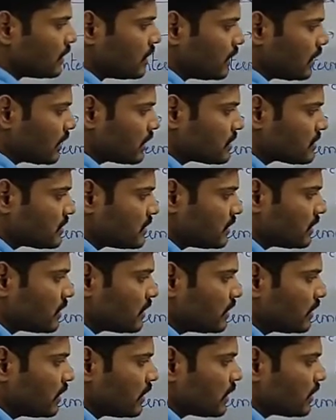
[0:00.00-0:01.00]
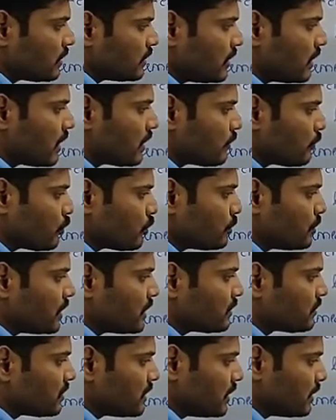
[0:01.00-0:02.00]
Next here there would
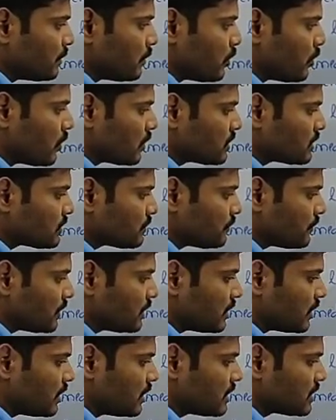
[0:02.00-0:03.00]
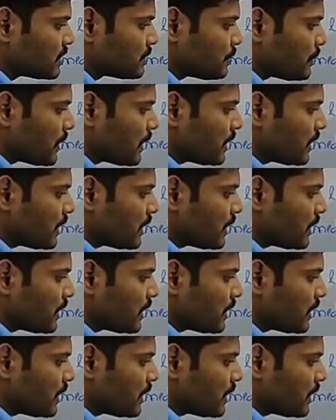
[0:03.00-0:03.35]
be three bonds, whether it is